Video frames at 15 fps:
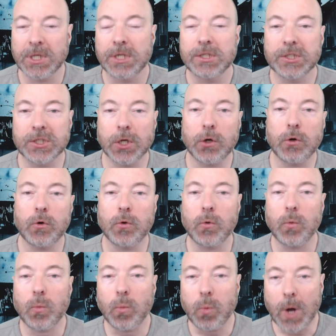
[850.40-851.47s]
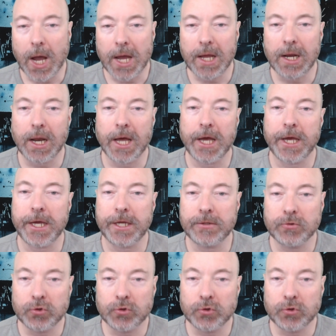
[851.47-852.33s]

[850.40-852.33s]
So, while I